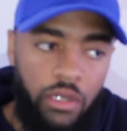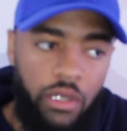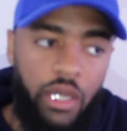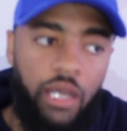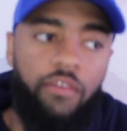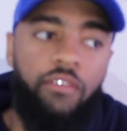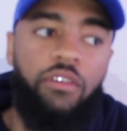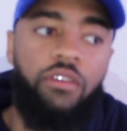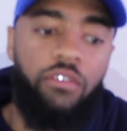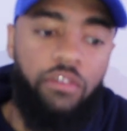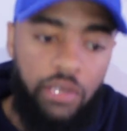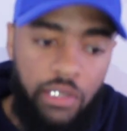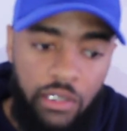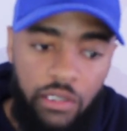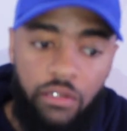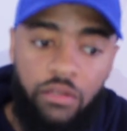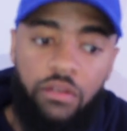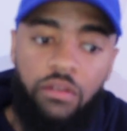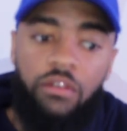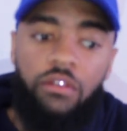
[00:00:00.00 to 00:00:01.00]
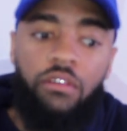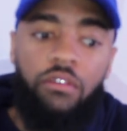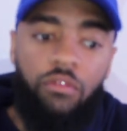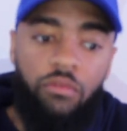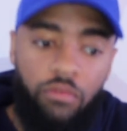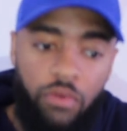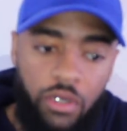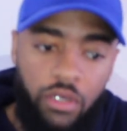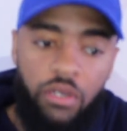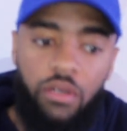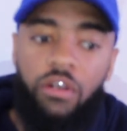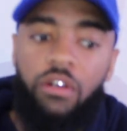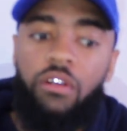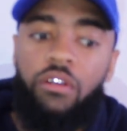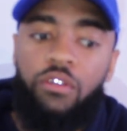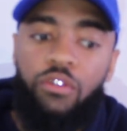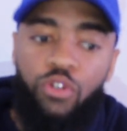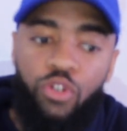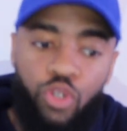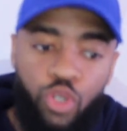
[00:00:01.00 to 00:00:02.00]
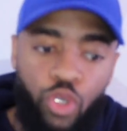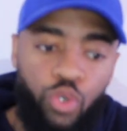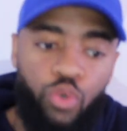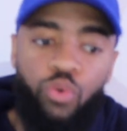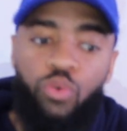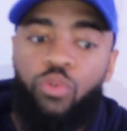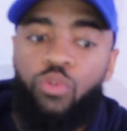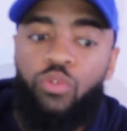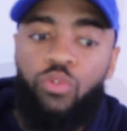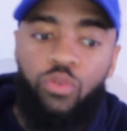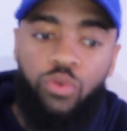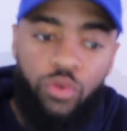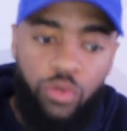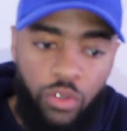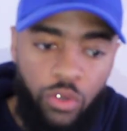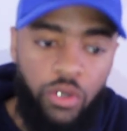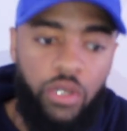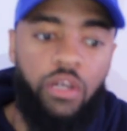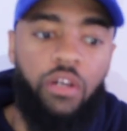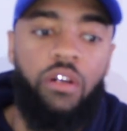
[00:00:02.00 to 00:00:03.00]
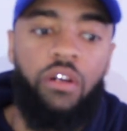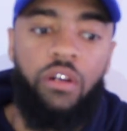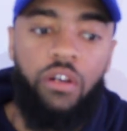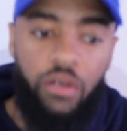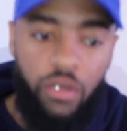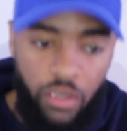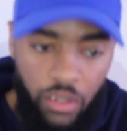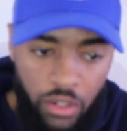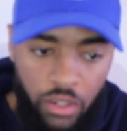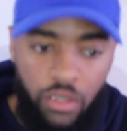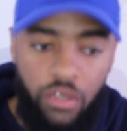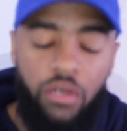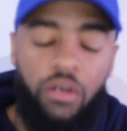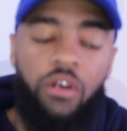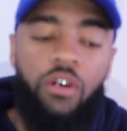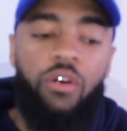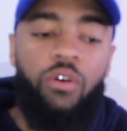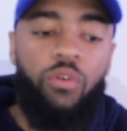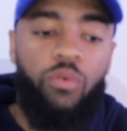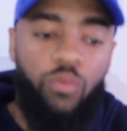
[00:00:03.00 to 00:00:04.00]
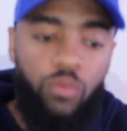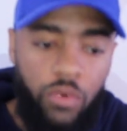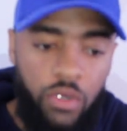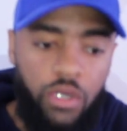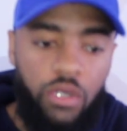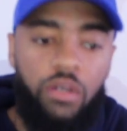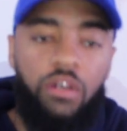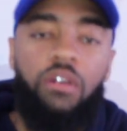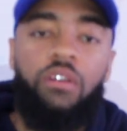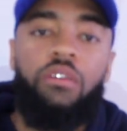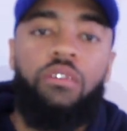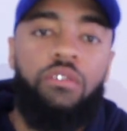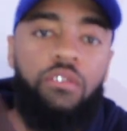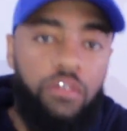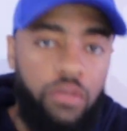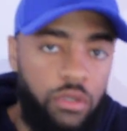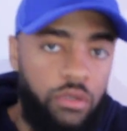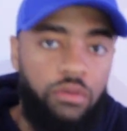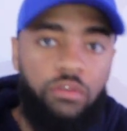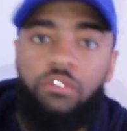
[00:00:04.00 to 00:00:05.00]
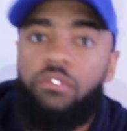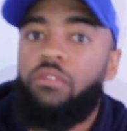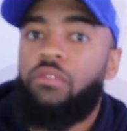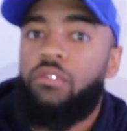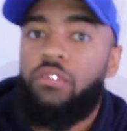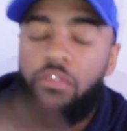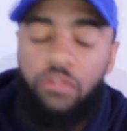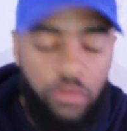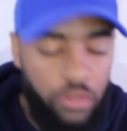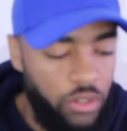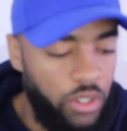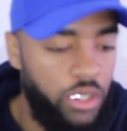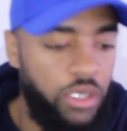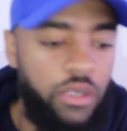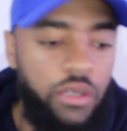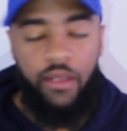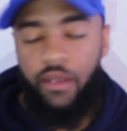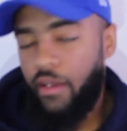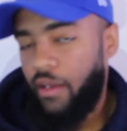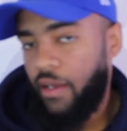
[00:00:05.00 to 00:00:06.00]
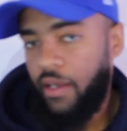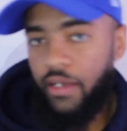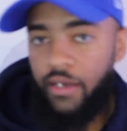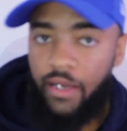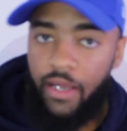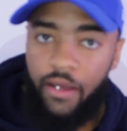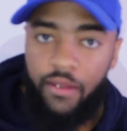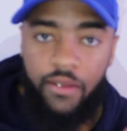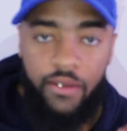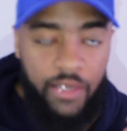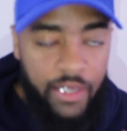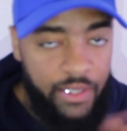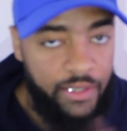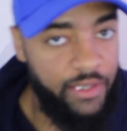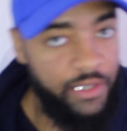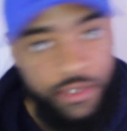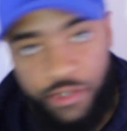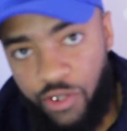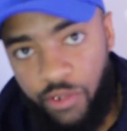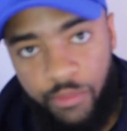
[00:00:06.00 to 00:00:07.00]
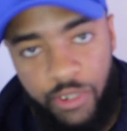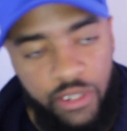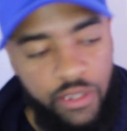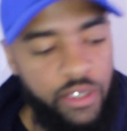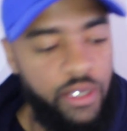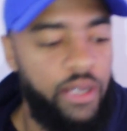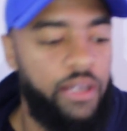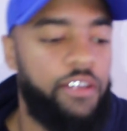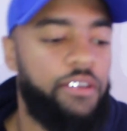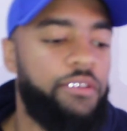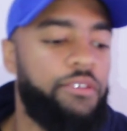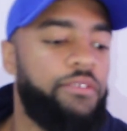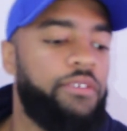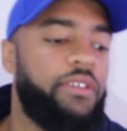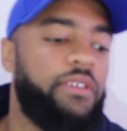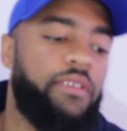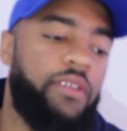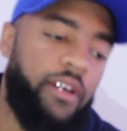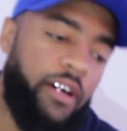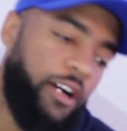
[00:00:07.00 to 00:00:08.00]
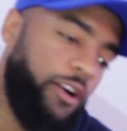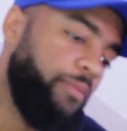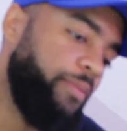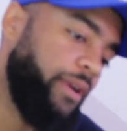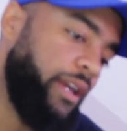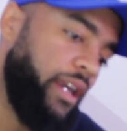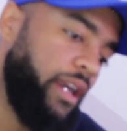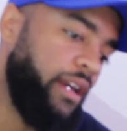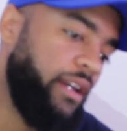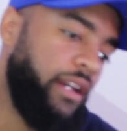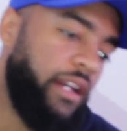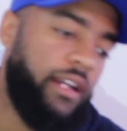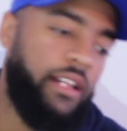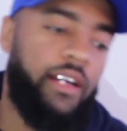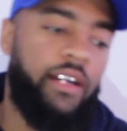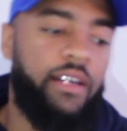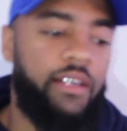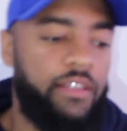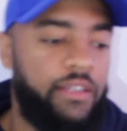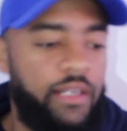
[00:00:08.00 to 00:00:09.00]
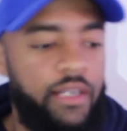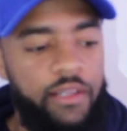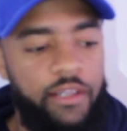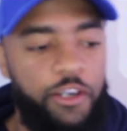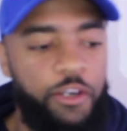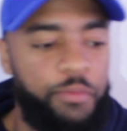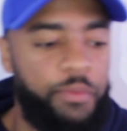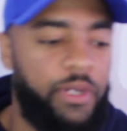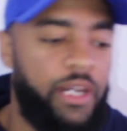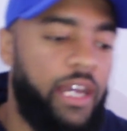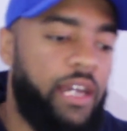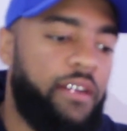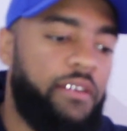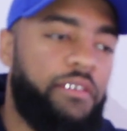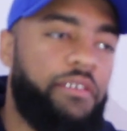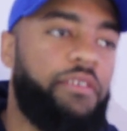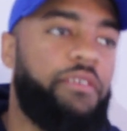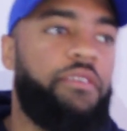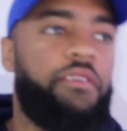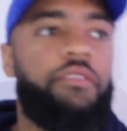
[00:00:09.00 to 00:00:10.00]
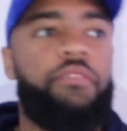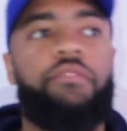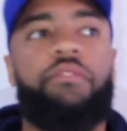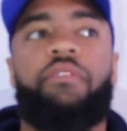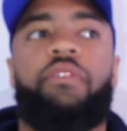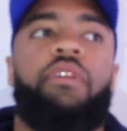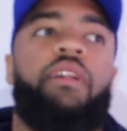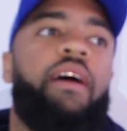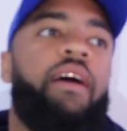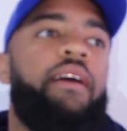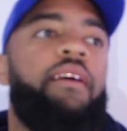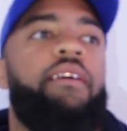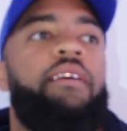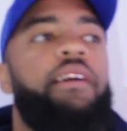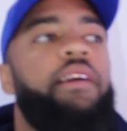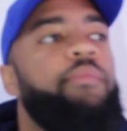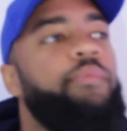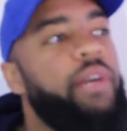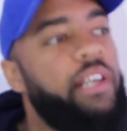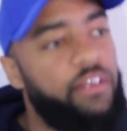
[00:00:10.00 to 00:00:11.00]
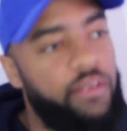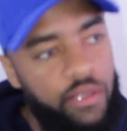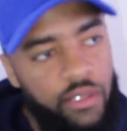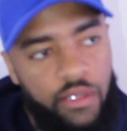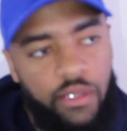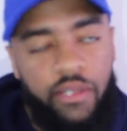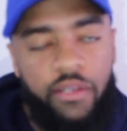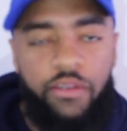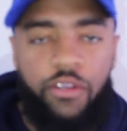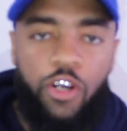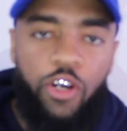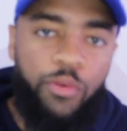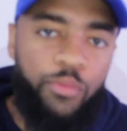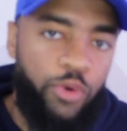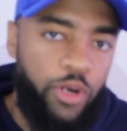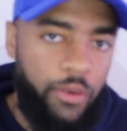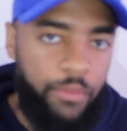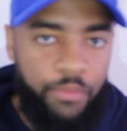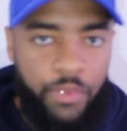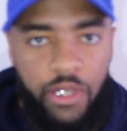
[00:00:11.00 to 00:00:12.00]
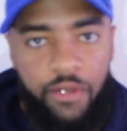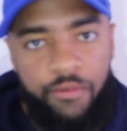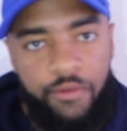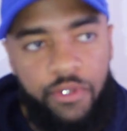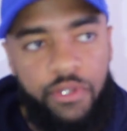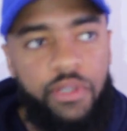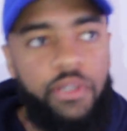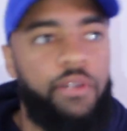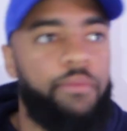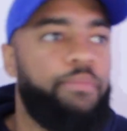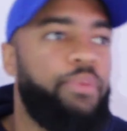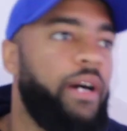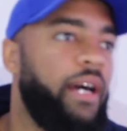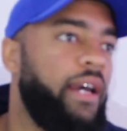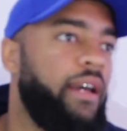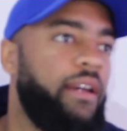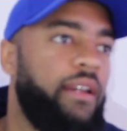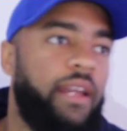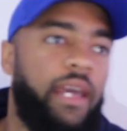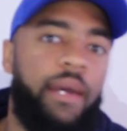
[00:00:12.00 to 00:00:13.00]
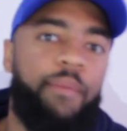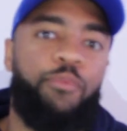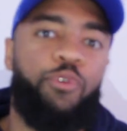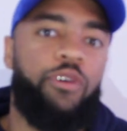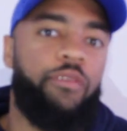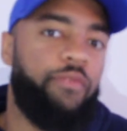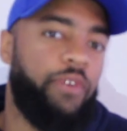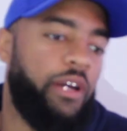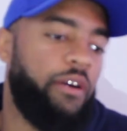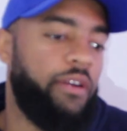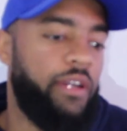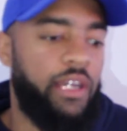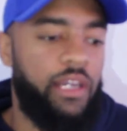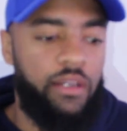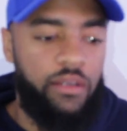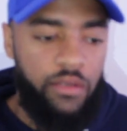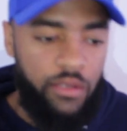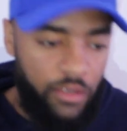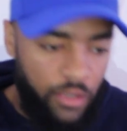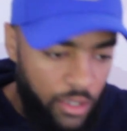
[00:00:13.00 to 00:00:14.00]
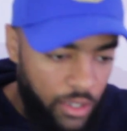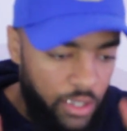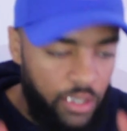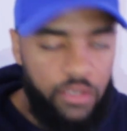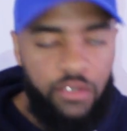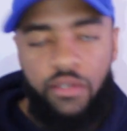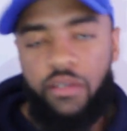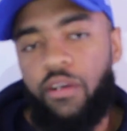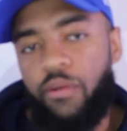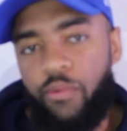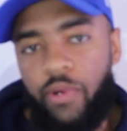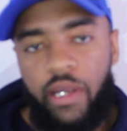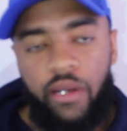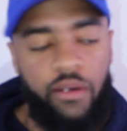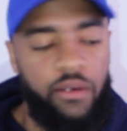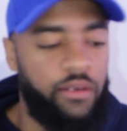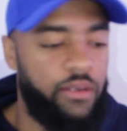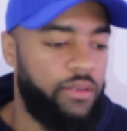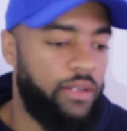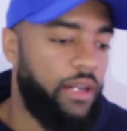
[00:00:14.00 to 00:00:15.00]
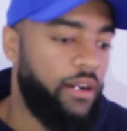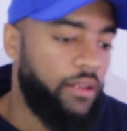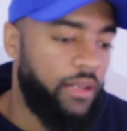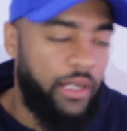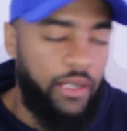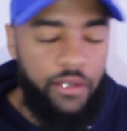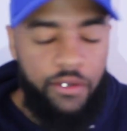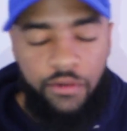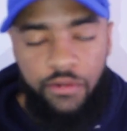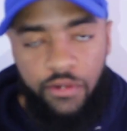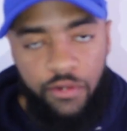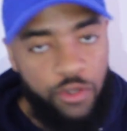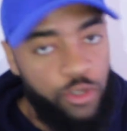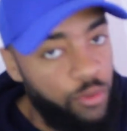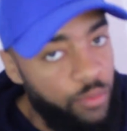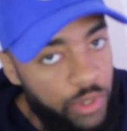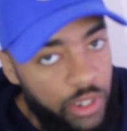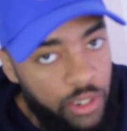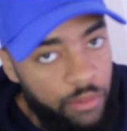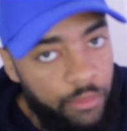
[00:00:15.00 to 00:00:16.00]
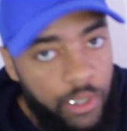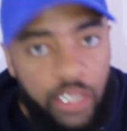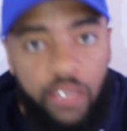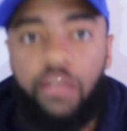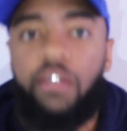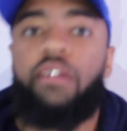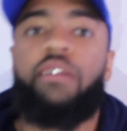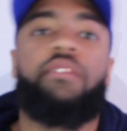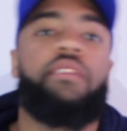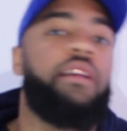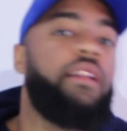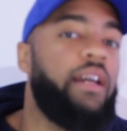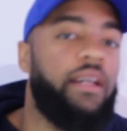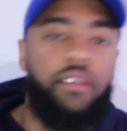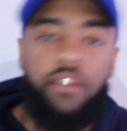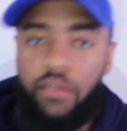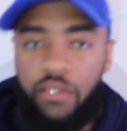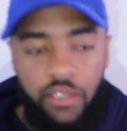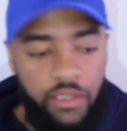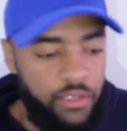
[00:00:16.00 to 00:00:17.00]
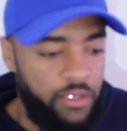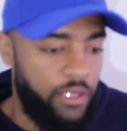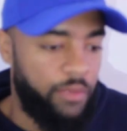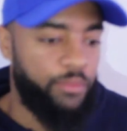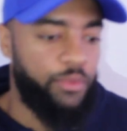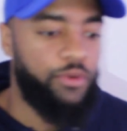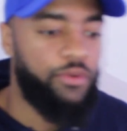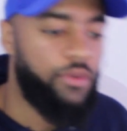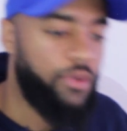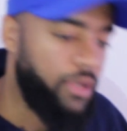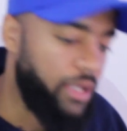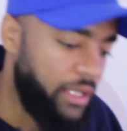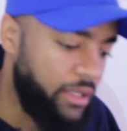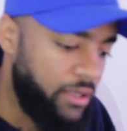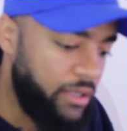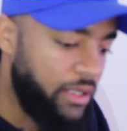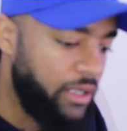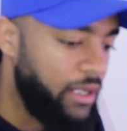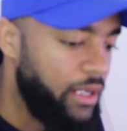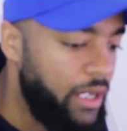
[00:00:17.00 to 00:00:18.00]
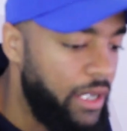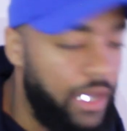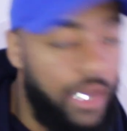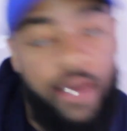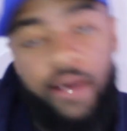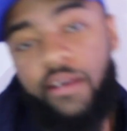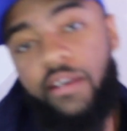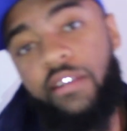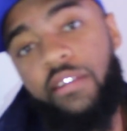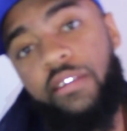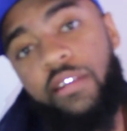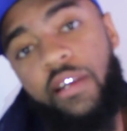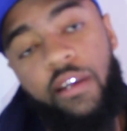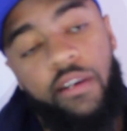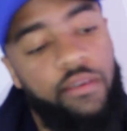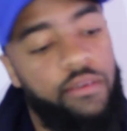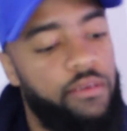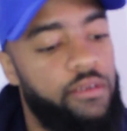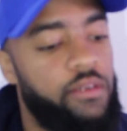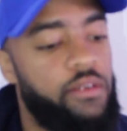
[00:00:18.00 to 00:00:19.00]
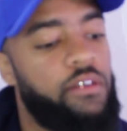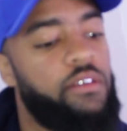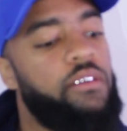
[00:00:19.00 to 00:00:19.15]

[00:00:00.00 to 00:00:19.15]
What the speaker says: Every 3 hits. 1, 2, 3. 1, 2, 3. And now the next instrument that I use is the open hat. Now, like I said, the open hat is just used to like basically throw more beef into the pot and add more variation to the record. Because I don't like using too many melodies. I like the shit simple. So let's see how this sounds.